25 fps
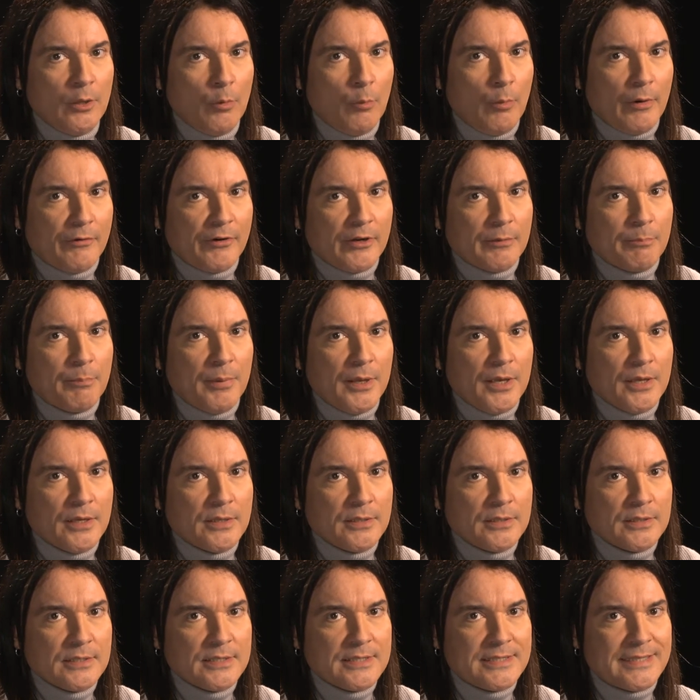where it
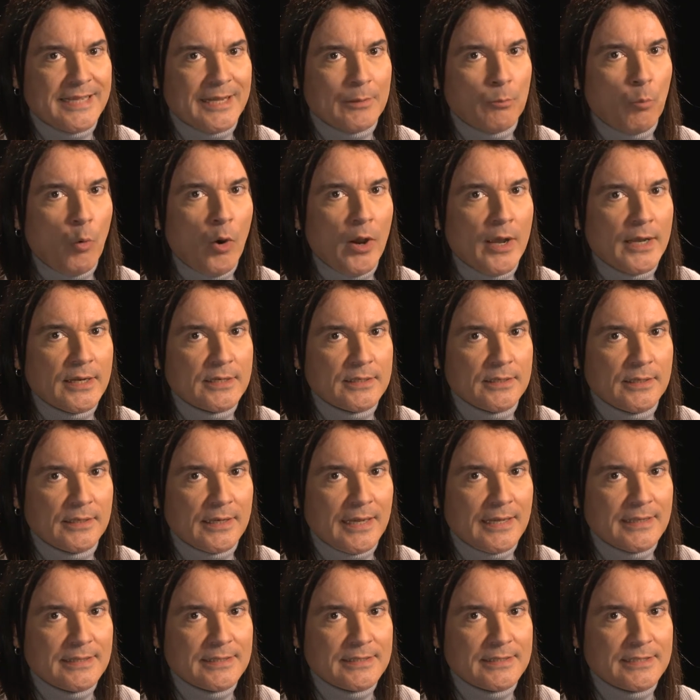burns dead white
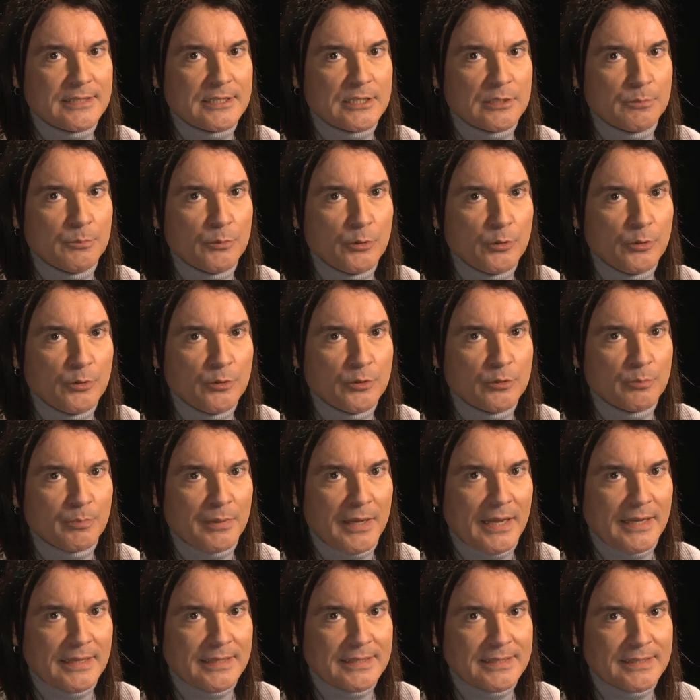against smooth
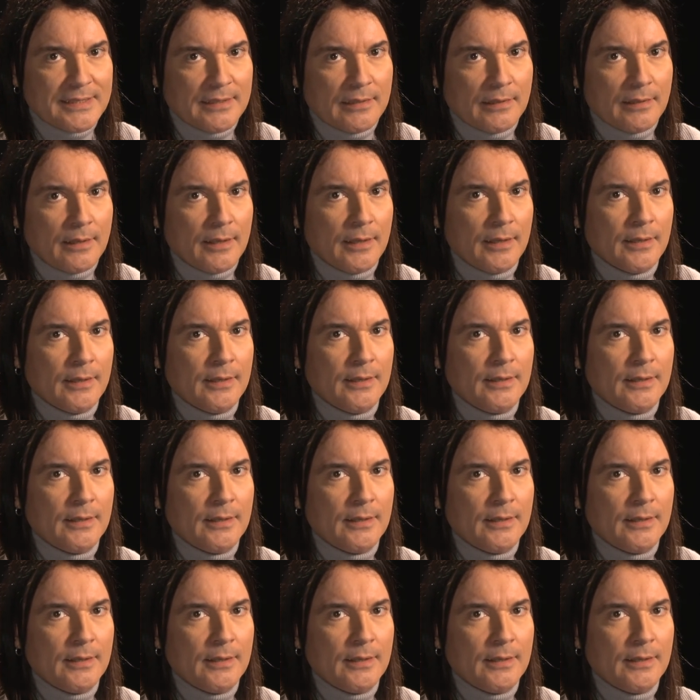black silk,